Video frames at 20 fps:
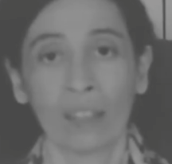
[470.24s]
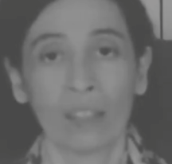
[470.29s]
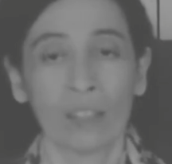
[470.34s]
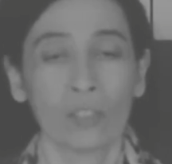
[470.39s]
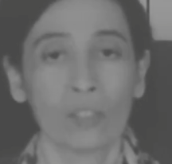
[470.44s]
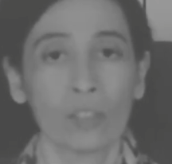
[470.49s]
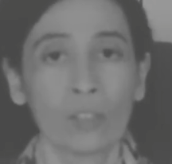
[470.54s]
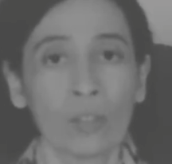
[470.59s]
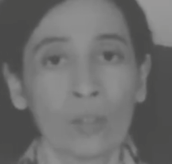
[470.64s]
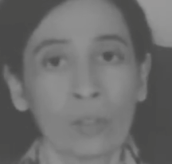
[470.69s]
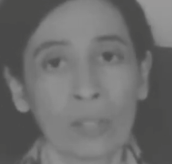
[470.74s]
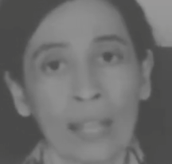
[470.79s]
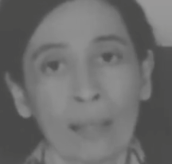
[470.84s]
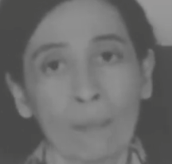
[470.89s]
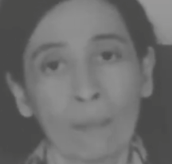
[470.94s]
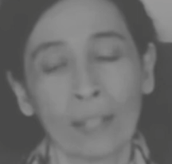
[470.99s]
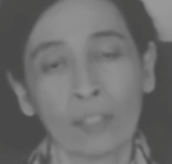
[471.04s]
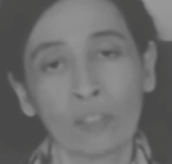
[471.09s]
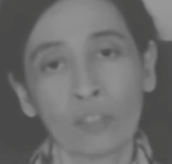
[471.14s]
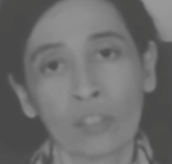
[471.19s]
So
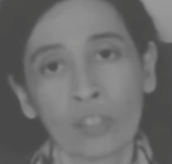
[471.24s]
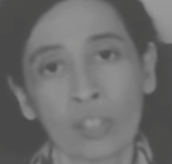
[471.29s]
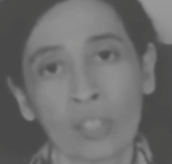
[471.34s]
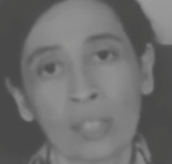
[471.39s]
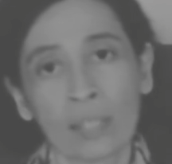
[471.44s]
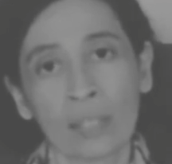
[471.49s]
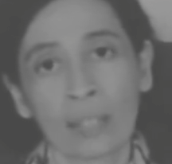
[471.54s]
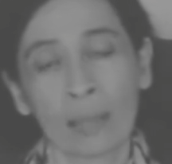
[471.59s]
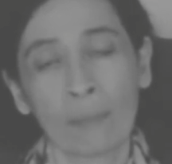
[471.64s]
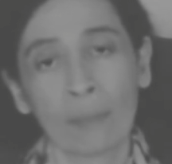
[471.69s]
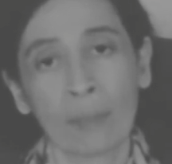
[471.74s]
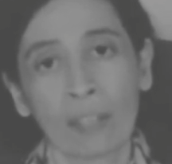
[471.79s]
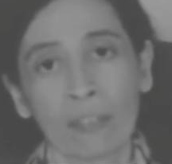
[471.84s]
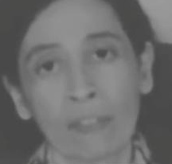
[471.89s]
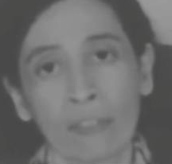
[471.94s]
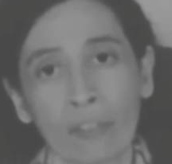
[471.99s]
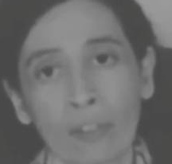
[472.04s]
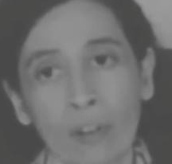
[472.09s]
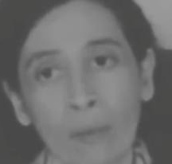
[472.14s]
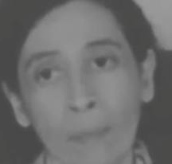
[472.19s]
Salman Rushdie is coming
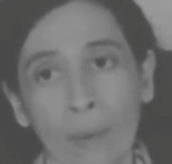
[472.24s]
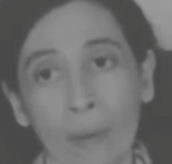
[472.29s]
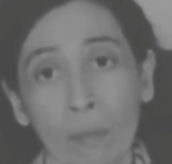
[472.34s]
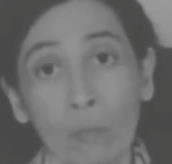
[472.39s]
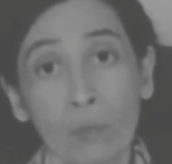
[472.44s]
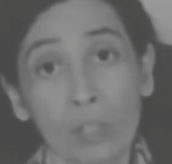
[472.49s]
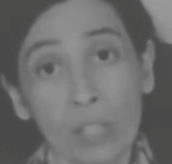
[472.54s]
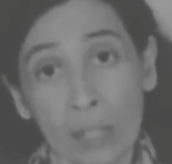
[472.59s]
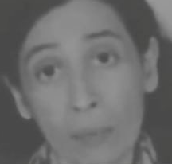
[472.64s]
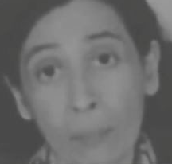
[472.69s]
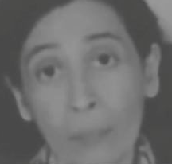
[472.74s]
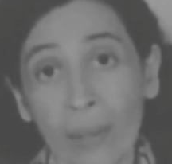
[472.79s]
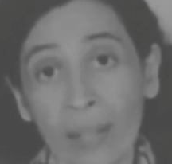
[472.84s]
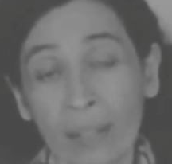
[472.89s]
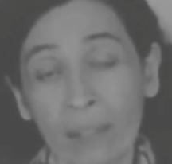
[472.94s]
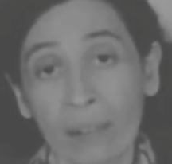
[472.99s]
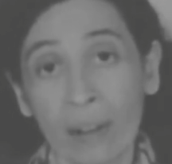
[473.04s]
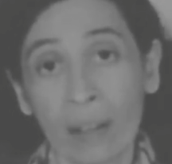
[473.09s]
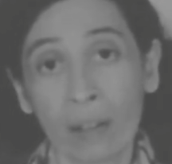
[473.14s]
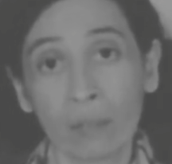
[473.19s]
from a Muslim
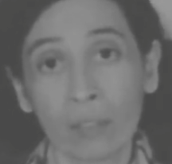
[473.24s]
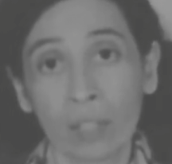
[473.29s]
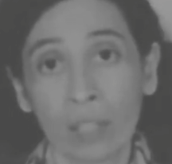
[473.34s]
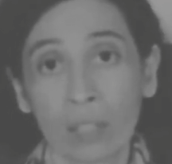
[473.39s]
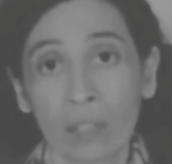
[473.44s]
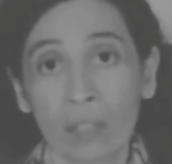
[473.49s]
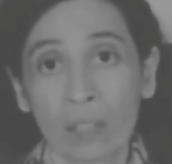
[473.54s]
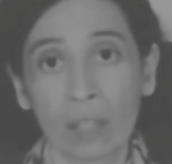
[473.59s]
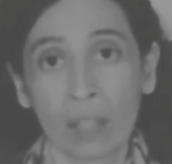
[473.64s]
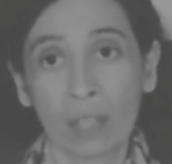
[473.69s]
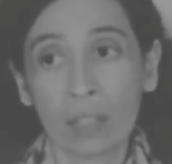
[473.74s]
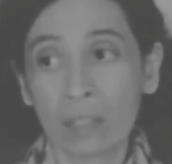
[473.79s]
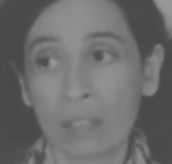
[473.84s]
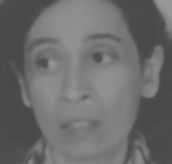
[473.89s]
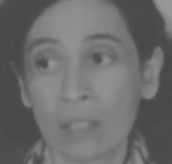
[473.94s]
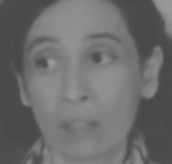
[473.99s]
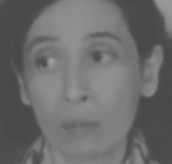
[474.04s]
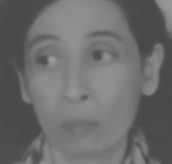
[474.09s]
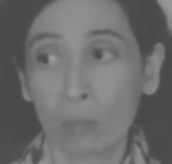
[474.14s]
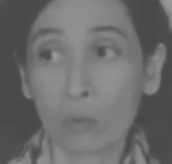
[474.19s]
background. He's
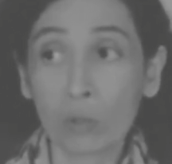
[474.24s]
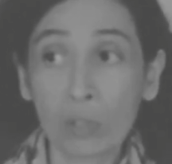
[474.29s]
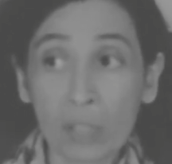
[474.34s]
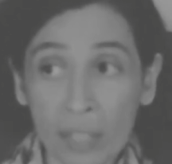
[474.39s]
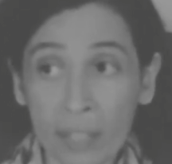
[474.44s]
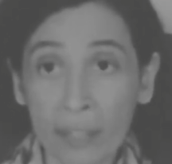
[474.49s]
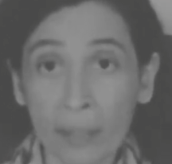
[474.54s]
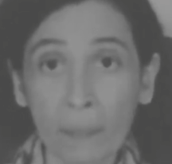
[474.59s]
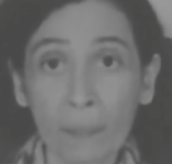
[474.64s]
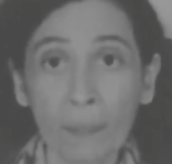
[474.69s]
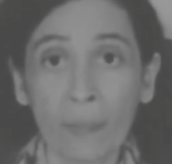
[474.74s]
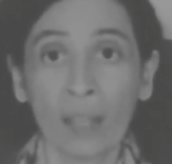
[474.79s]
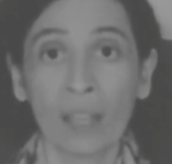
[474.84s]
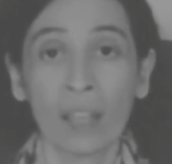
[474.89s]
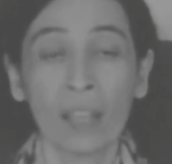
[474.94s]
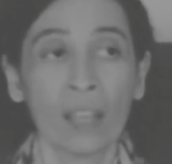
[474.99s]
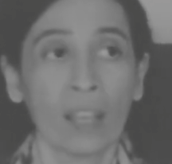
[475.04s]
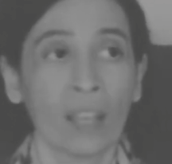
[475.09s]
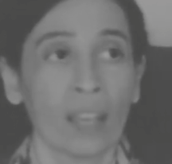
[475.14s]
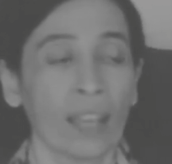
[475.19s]
Indian Muslim,
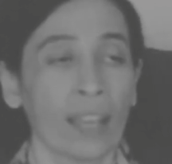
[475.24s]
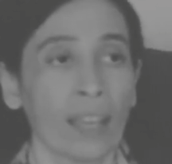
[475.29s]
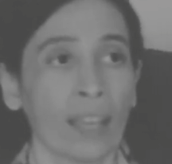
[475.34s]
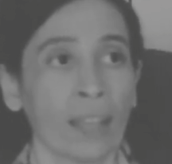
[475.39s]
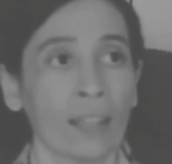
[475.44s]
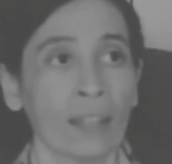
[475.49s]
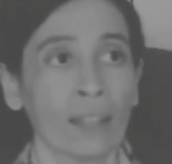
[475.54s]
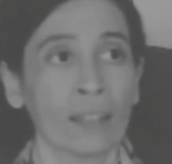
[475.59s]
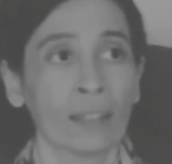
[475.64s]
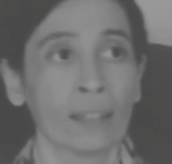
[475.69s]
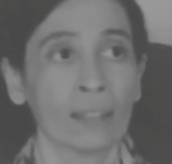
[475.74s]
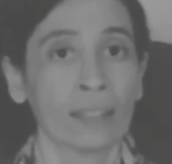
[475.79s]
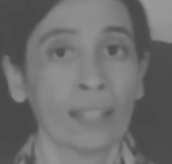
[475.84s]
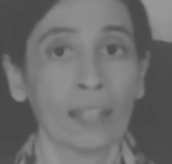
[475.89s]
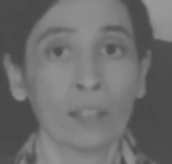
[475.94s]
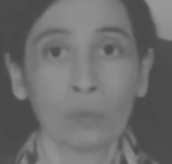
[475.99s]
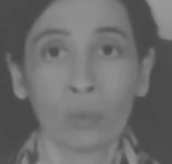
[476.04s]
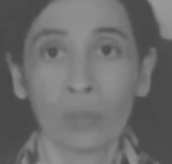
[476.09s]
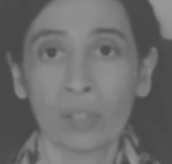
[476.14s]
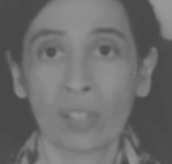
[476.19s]
and
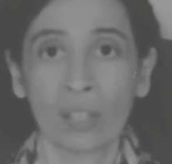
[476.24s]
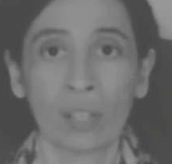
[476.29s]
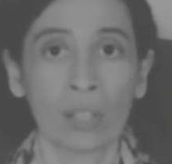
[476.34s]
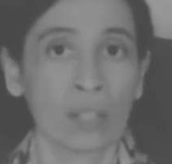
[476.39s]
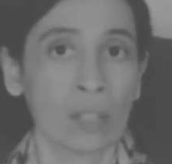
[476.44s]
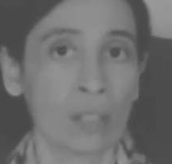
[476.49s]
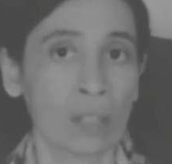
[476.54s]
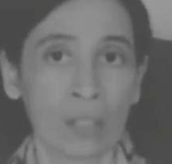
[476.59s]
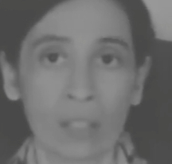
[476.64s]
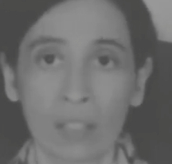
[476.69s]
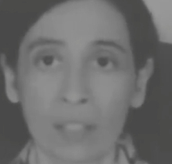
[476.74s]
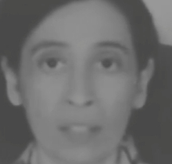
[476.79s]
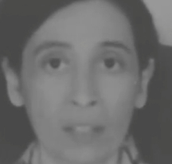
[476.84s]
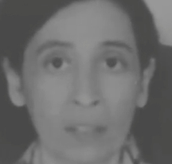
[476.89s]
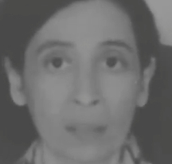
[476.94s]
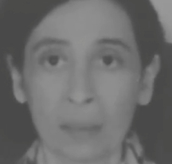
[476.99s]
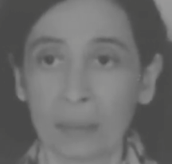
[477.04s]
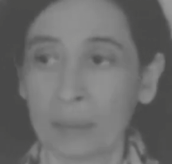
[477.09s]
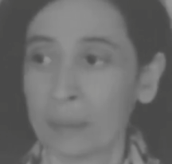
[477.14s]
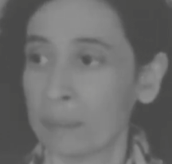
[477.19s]
that was his
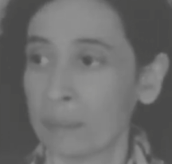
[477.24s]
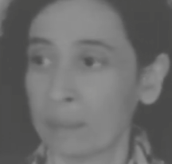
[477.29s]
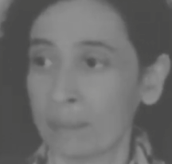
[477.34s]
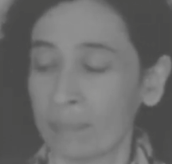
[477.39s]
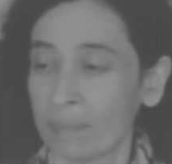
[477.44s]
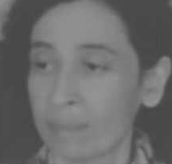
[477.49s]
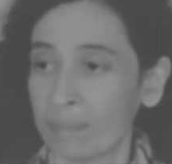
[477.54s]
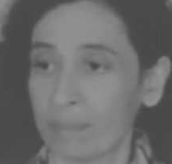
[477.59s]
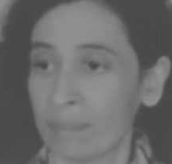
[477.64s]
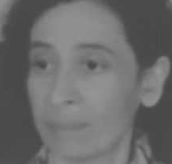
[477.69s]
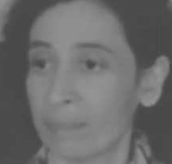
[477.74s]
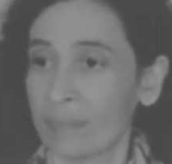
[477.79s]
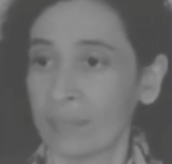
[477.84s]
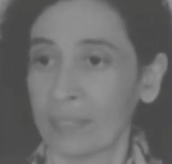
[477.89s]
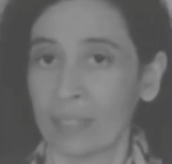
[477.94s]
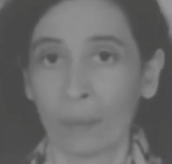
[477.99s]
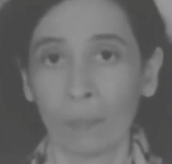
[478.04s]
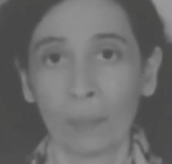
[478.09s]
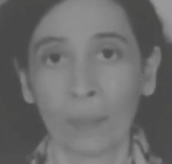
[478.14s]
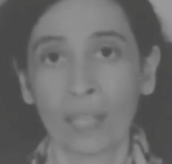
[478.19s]

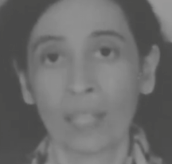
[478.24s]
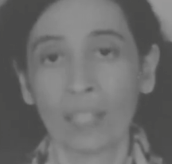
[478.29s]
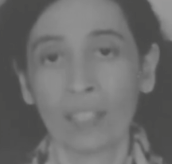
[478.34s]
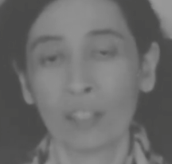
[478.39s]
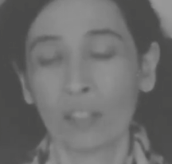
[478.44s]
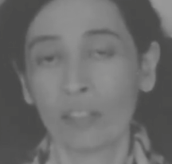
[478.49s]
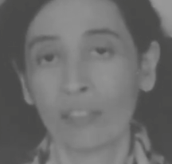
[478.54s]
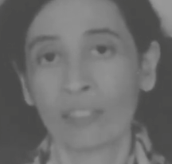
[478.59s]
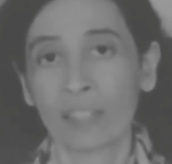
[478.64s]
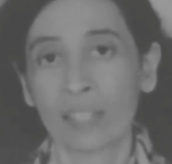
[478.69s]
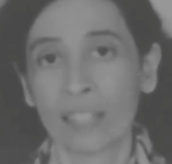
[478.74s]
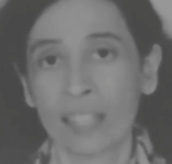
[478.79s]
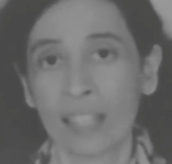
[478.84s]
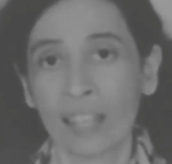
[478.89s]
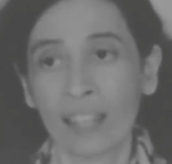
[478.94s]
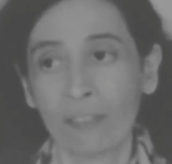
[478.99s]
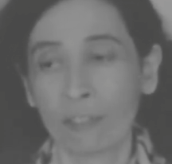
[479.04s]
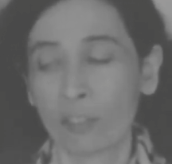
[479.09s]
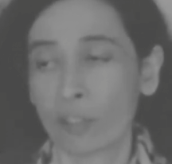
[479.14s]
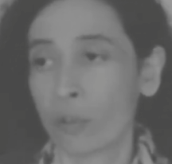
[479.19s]
the beginning of his
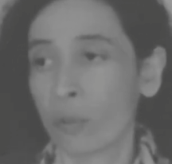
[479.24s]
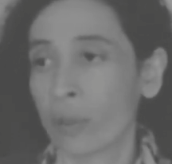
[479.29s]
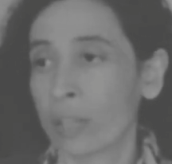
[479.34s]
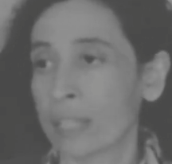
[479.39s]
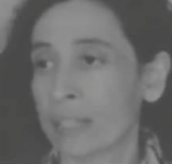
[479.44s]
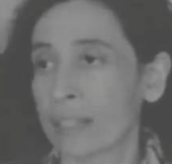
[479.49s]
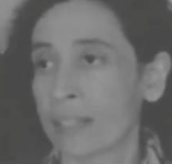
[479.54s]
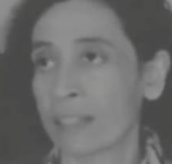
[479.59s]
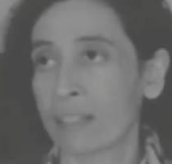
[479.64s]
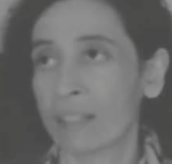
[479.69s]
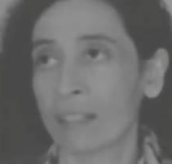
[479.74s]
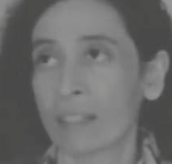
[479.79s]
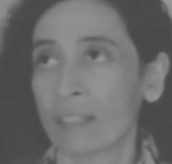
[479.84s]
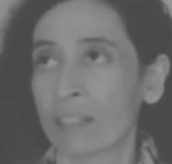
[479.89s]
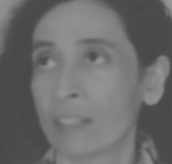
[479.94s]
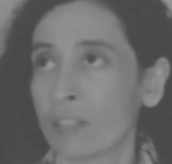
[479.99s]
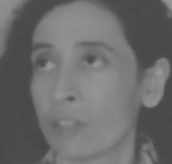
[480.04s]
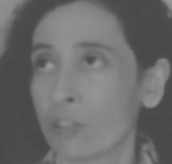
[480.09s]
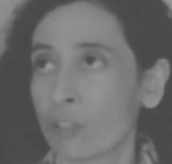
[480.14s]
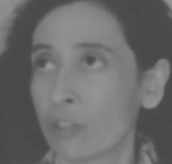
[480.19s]
life. So
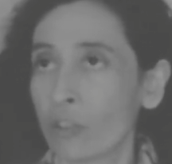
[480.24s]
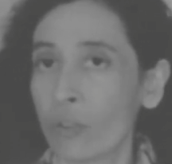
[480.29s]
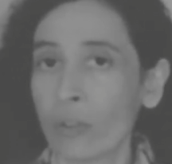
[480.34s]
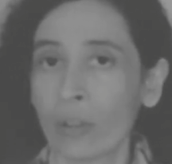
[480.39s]
he's so